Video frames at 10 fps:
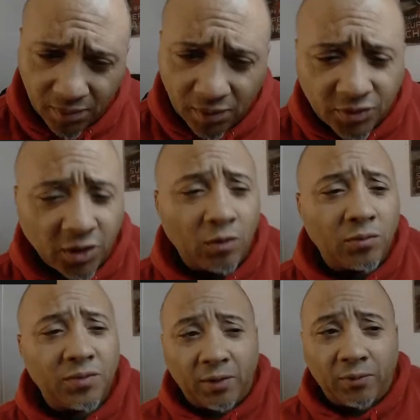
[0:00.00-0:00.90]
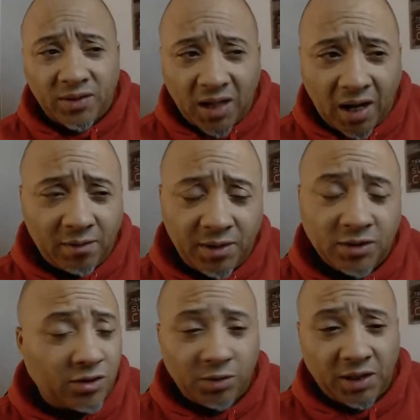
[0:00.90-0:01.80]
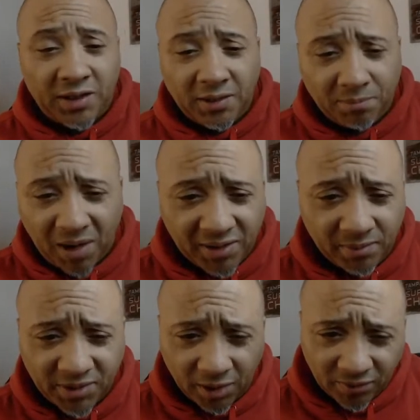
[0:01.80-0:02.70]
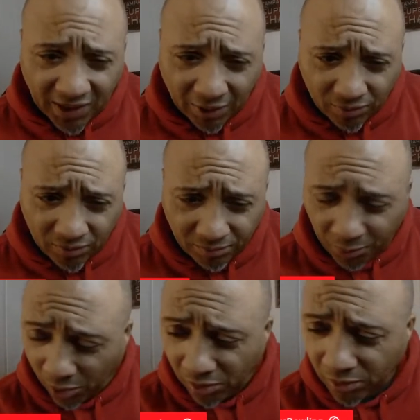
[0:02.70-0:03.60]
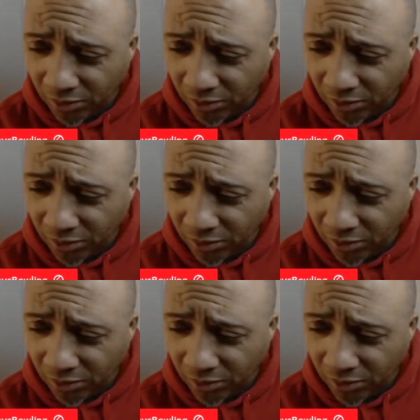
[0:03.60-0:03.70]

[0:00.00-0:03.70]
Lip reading: So they retired it, so they didn't buy themselves out, Paul.